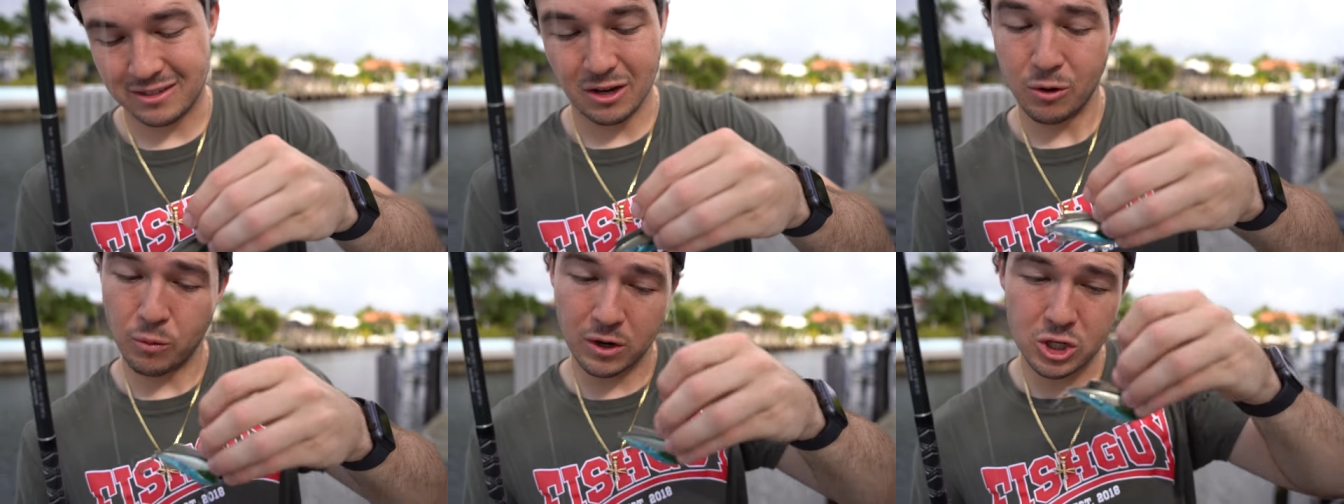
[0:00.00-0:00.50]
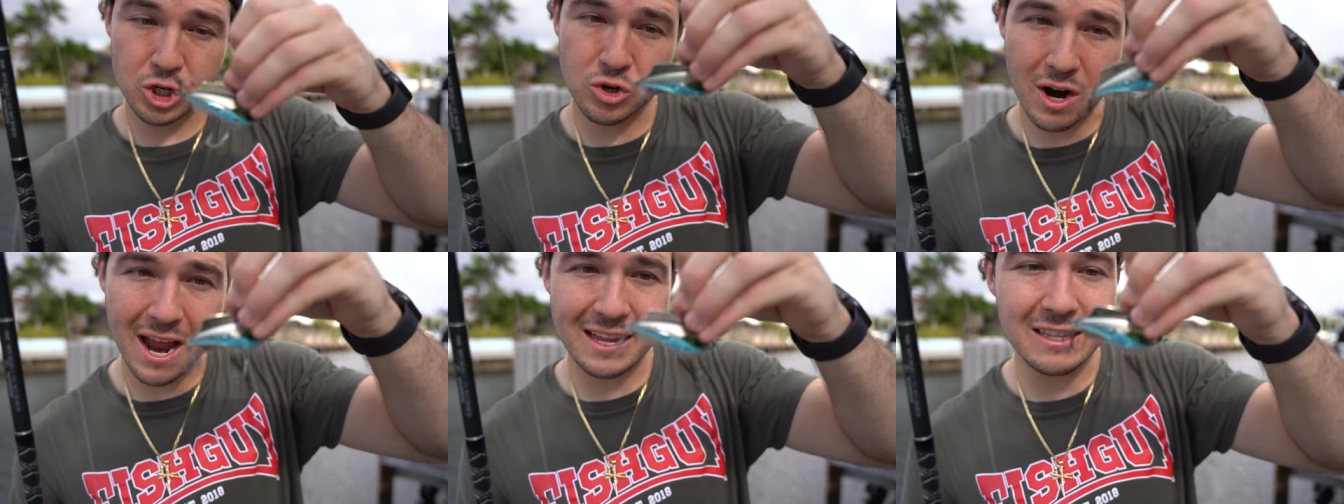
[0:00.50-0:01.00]
So we're
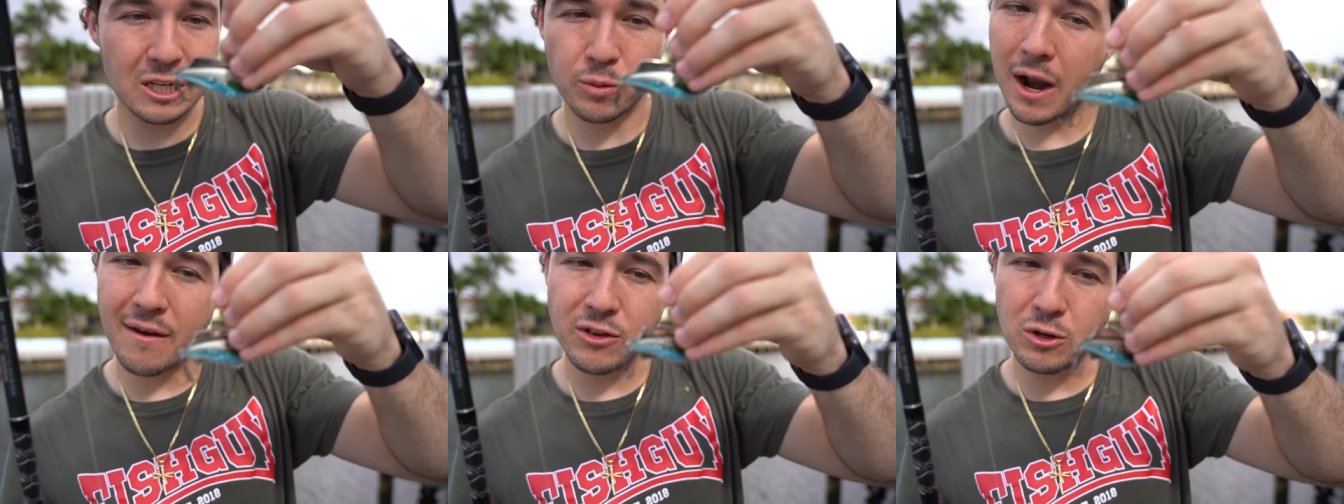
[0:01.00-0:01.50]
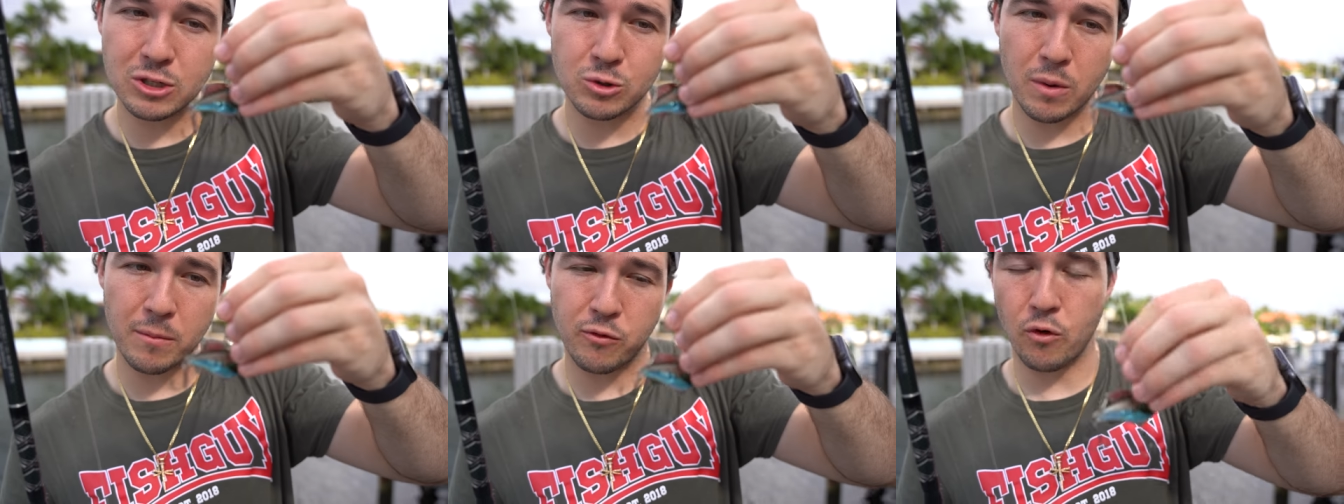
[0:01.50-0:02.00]
trying this one. I haven't used
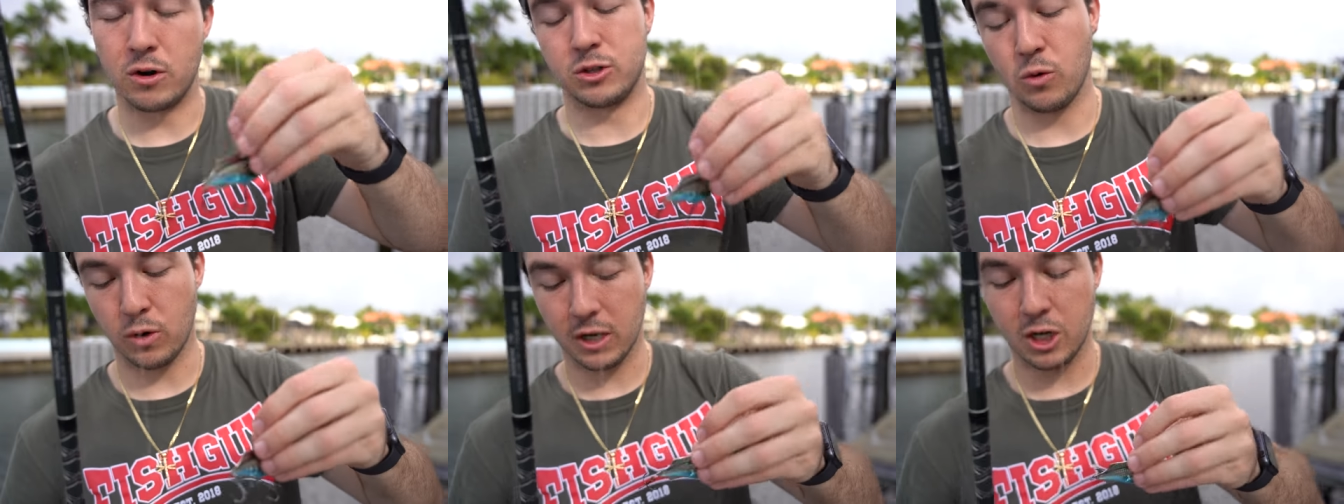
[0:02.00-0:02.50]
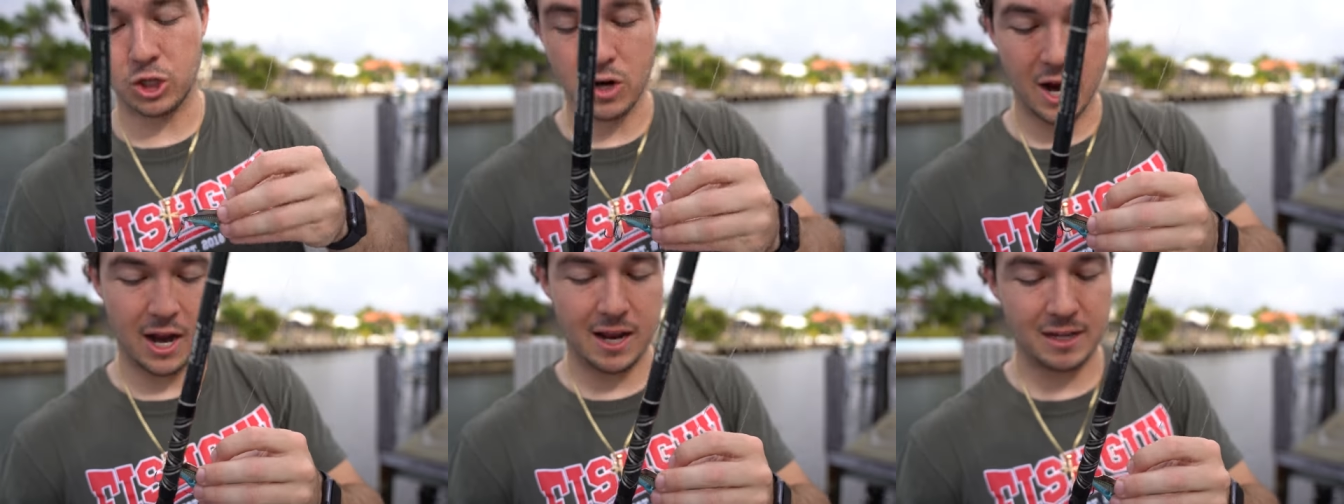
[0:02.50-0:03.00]
this one before. So we're gonna
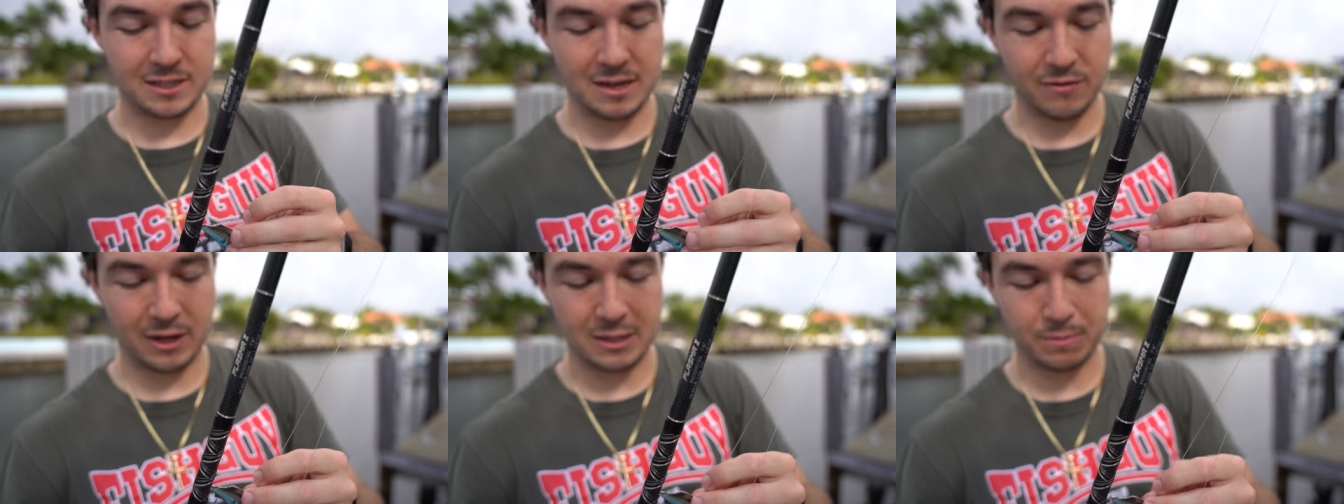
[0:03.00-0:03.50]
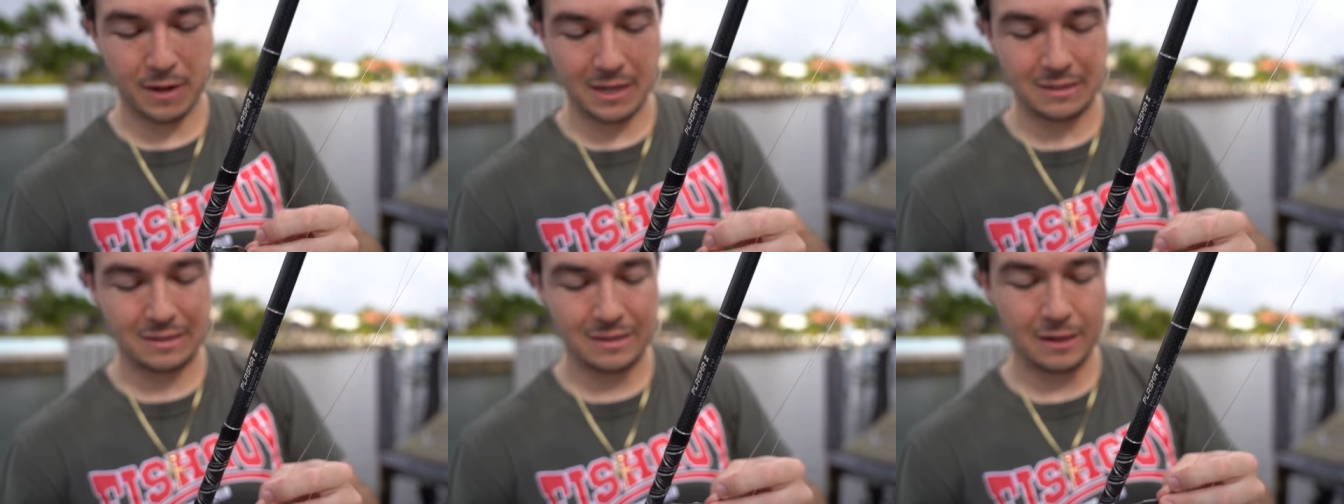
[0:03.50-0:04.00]
try it and see if it gets
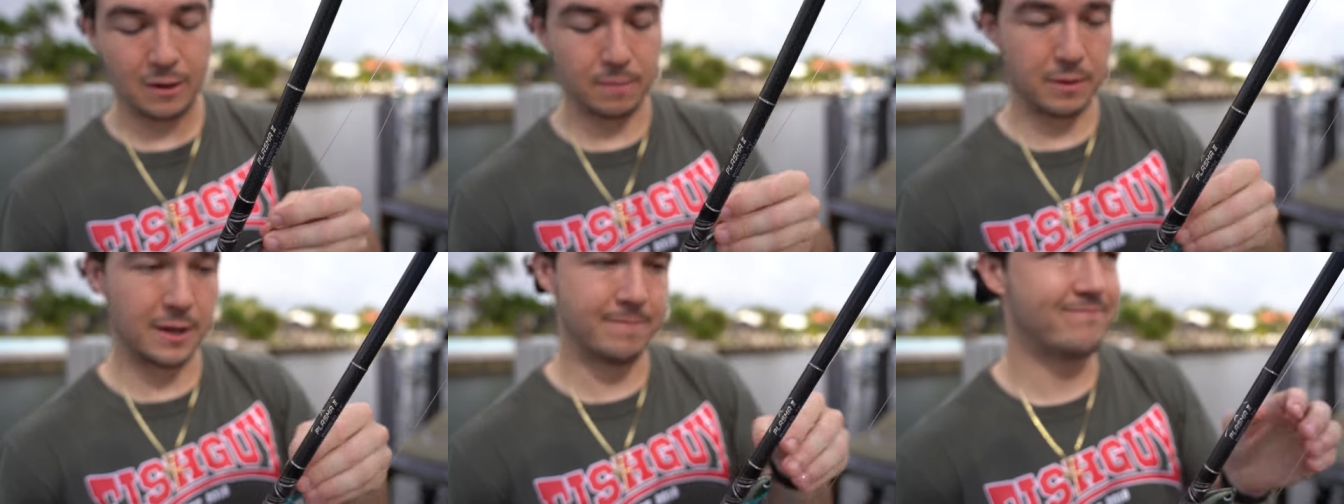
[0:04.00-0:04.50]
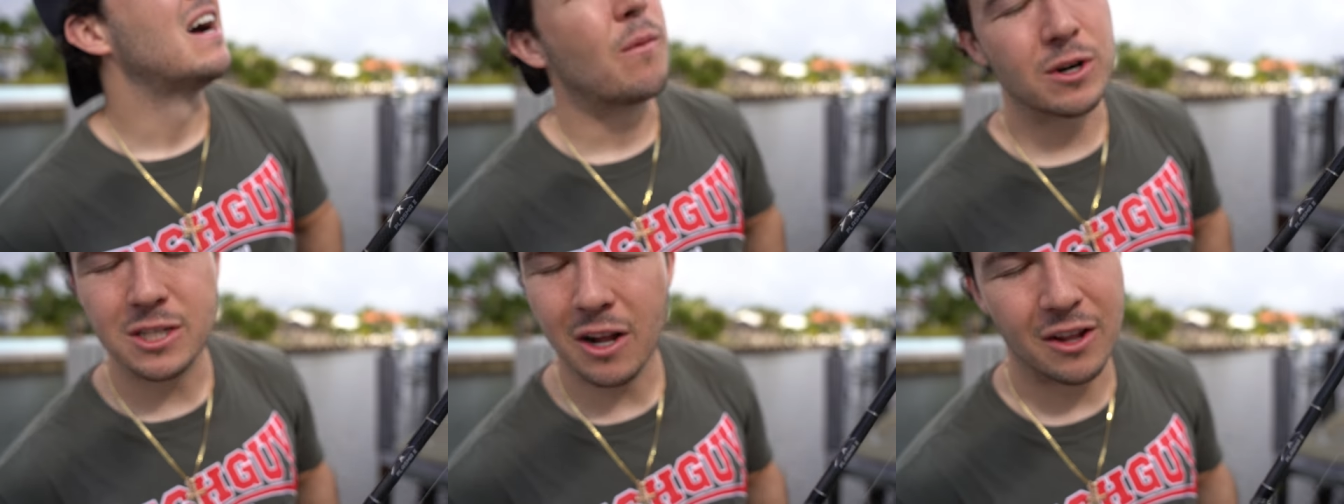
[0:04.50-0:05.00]
bites still, but
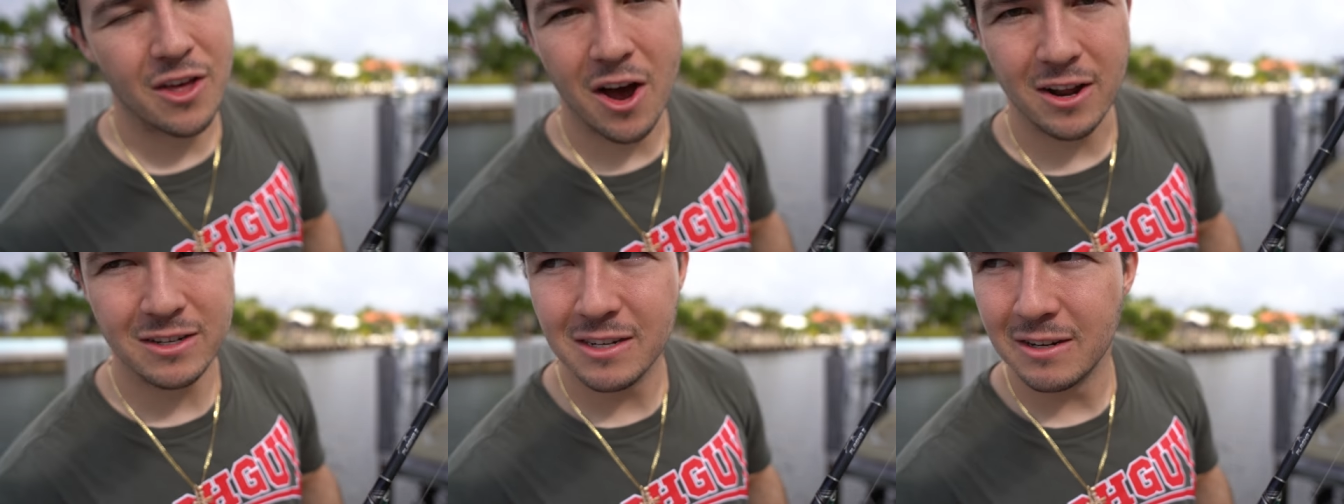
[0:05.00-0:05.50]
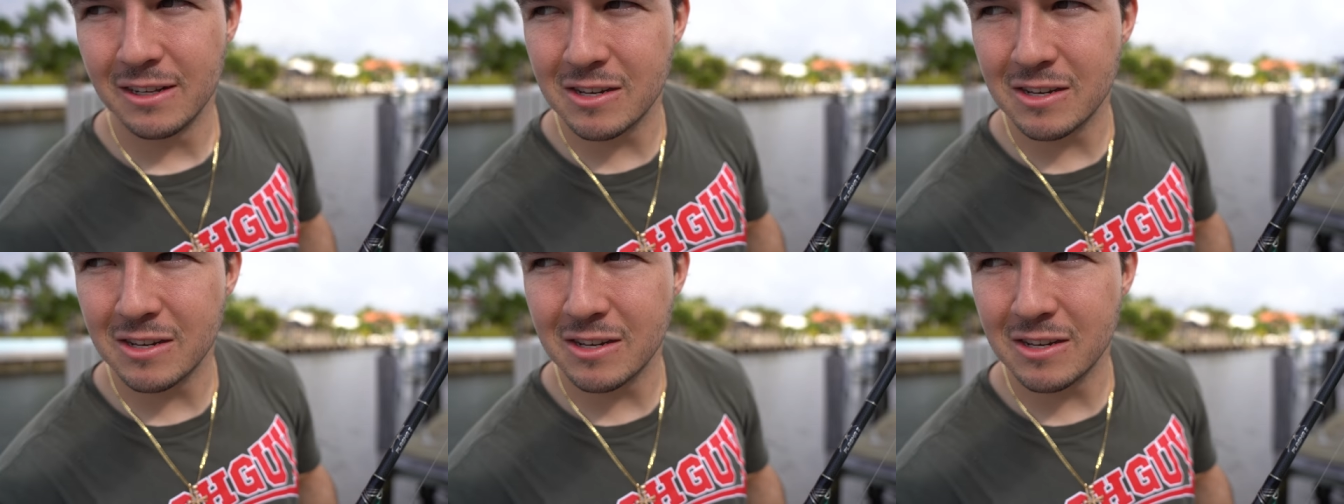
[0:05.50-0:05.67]
we're still on the hunt.